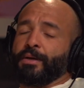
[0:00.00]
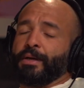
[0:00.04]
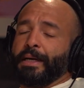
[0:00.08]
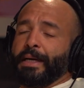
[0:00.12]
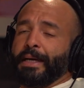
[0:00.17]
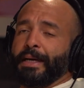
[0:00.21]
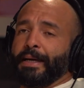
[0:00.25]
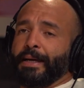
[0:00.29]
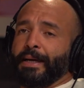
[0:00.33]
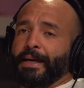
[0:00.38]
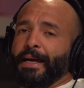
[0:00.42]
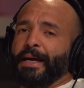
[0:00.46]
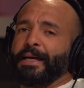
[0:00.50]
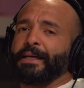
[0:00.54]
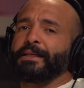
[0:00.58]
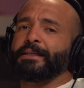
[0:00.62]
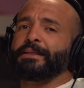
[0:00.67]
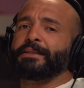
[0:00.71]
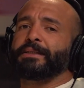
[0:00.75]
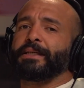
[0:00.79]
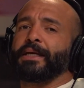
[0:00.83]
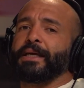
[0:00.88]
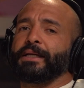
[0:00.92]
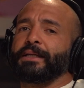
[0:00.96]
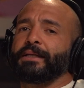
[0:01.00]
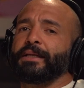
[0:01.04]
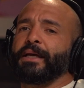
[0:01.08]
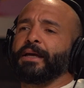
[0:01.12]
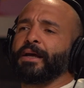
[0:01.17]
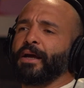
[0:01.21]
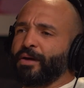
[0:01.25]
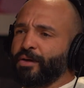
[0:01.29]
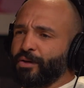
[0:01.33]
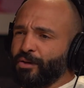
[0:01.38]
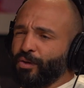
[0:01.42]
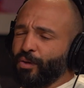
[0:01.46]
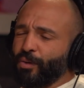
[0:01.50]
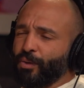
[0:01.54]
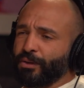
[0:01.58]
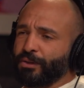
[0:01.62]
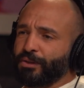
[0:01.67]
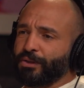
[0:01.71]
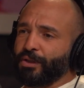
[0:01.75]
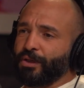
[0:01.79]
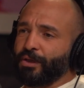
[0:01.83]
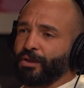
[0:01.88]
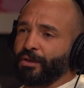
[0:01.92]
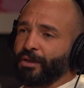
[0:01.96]
And he said, "How you doing,
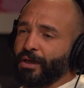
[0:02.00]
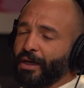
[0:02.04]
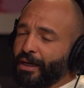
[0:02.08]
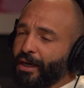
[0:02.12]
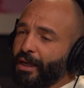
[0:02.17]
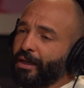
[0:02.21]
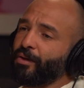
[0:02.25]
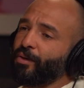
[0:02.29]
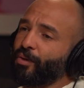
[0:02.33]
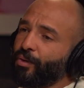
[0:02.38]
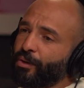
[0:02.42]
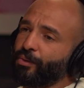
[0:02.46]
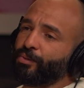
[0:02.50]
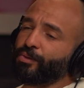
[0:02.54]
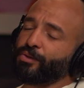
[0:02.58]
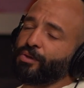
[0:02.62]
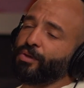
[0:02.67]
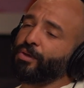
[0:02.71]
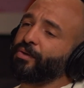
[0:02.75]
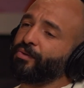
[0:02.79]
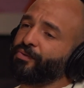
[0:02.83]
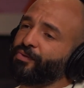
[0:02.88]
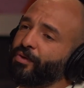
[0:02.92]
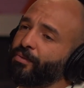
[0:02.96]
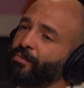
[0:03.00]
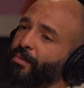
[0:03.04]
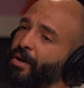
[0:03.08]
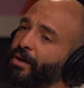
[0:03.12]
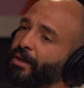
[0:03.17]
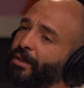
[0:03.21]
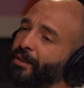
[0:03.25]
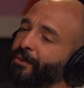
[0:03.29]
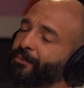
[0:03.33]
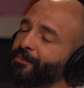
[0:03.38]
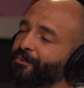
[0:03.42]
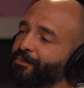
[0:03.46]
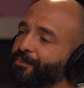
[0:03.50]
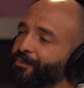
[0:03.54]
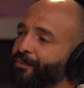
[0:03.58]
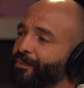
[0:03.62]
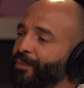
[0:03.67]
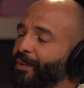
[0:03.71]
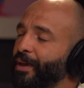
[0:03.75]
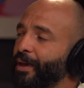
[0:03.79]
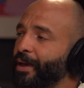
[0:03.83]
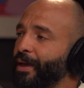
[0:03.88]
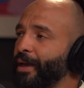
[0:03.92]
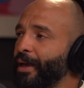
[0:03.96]
sir?" And I know he was looking for money.
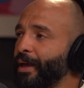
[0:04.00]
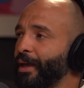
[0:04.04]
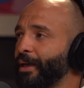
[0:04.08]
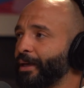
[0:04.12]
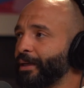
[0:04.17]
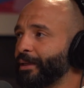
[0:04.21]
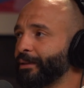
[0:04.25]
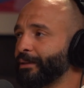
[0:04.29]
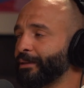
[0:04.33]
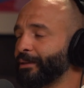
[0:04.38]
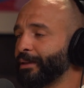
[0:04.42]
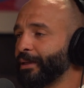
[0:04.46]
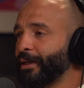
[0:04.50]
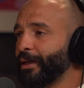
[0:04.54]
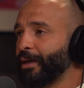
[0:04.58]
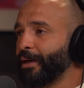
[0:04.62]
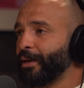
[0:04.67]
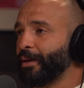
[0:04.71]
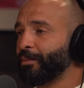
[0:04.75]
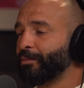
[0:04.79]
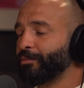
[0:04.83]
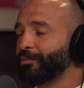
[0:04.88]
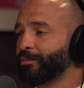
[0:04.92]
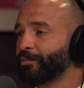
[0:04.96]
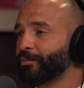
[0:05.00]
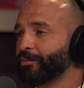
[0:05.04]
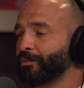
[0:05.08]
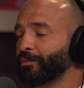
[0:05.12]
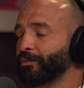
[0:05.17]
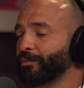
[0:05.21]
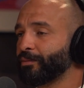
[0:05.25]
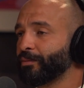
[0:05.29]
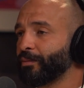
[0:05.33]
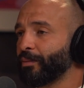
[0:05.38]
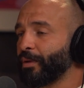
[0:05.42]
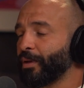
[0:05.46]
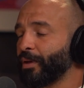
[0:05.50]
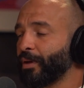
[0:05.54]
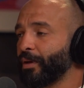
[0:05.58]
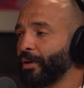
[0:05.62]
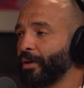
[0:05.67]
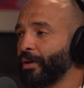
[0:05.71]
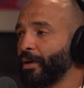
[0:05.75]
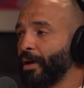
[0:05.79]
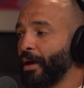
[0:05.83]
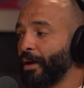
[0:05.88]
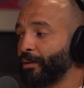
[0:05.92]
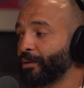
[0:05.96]
And
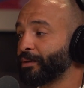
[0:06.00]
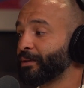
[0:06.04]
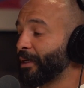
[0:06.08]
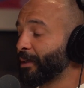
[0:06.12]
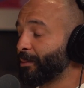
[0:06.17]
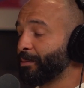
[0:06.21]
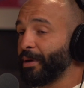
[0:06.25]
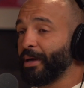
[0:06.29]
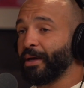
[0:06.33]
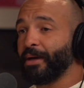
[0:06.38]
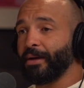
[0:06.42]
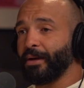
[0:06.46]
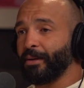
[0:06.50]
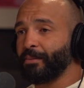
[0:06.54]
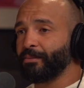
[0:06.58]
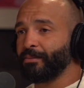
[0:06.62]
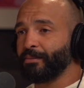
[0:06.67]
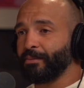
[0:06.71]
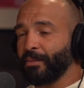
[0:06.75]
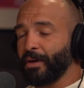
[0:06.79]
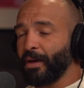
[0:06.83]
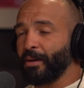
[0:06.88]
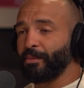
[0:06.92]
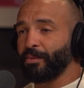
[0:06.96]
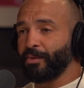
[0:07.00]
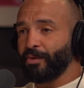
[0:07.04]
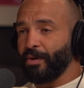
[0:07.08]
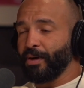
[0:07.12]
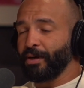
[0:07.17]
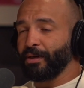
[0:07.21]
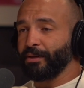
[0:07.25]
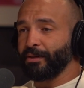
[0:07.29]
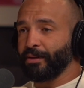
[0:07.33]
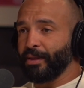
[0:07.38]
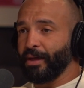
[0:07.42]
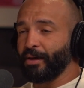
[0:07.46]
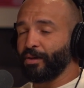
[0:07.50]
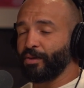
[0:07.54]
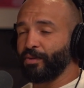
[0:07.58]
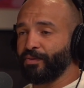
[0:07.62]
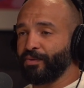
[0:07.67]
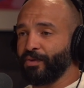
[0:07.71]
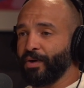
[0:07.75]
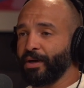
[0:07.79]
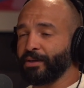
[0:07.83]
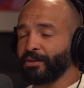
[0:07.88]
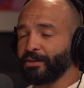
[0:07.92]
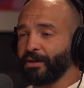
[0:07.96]
I was like, "Man, I'm great. Thank you
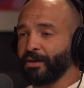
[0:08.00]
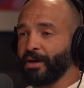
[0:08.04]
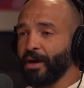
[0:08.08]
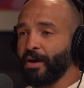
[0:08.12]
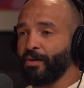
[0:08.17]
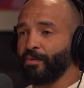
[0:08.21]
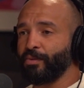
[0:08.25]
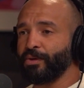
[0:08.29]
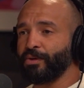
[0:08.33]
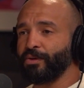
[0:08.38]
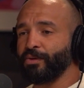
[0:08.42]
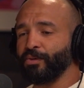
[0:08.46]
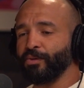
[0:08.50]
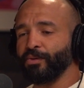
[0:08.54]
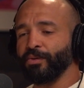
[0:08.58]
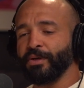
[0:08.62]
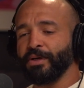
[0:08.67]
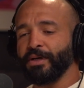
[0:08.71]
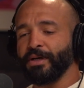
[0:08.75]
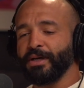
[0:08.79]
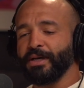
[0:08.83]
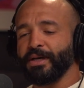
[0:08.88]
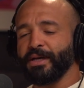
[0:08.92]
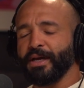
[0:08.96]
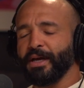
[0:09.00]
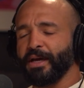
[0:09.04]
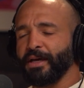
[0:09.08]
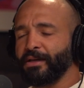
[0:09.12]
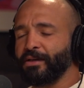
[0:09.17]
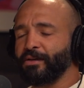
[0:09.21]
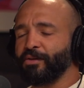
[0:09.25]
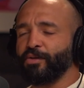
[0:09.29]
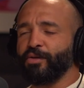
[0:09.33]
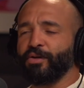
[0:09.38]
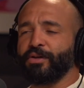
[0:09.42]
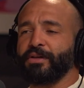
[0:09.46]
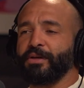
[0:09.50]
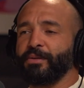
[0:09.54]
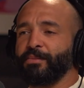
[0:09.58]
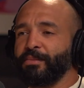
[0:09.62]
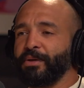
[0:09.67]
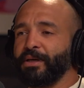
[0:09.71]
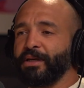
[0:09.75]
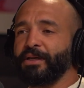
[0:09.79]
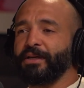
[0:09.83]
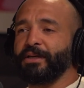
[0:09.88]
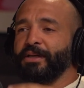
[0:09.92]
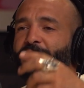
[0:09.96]
for asking. How are you?" And he looked at
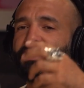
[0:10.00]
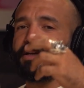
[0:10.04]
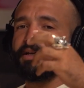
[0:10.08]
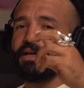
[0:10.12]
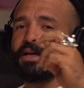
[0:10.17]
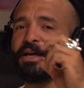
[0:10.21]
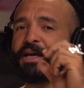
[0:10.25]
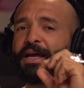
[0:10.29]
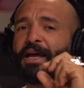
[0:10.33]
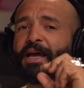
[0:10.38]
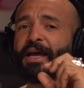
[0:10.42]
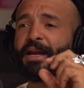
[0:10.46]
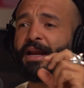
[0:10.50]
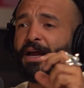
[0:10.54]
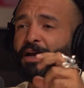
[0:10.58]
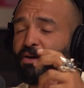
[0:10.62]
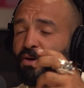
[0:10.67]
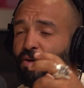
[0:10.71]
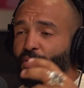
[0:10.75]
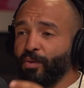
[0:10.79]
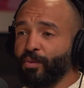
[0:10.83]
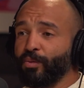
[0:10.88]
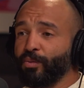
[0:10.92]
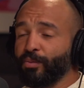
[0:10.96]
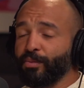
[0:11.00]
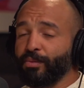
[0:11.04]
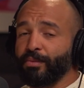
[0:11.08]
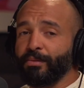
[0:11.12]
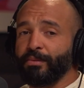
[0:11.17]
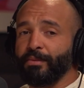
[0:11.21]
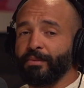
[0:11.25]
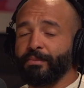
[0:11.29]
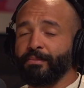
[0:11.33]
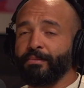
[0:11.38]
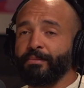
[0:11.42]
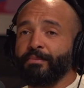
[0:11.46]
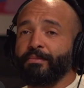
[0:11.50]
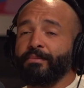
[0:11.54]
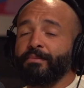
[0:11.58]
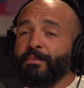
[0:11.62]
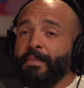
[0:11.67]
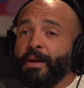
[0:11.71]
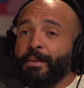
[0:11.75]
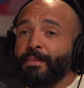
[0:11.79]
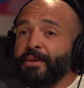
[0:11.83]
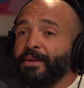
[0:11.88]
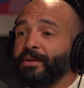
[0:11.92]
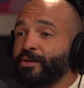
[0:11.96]
me, and I know
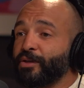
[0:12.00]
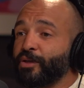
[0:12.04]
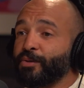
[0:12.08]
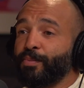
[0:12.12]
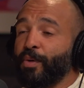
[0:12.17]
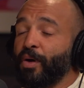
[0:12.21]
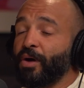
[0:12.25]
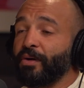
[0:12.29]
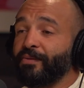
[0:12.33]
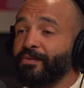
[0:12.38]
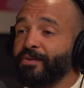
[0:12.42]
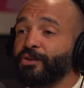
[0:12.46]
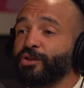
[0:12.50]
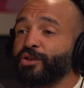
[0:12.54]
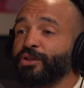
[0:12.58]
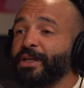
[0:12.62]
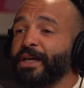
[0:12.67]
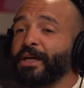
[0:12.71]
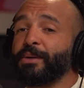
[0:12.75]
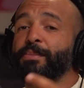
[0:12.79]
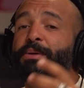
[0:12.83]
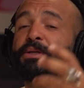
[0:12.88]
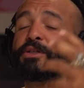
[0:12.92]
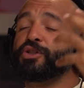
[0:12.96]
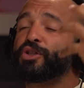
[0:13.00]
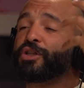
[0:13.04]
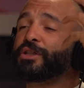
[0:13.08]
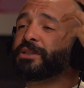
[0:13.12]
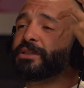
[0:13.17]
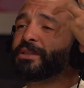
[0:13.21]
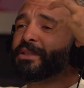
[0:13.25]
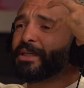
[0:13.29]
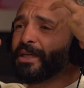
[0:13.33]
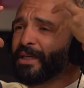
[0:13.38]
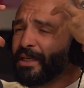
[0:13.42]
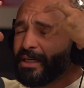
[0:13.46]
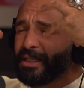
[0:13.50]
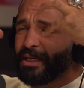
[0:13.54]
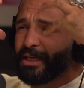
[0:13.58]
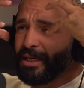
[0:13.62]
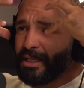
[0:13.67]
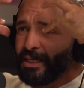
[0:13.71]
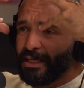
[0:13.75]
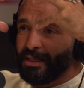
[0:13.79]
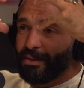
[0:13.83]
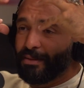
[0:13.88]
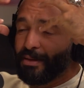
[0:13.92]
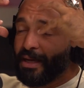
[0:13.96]
maybe this is part of his shtick, but just
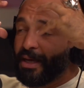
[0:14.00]
in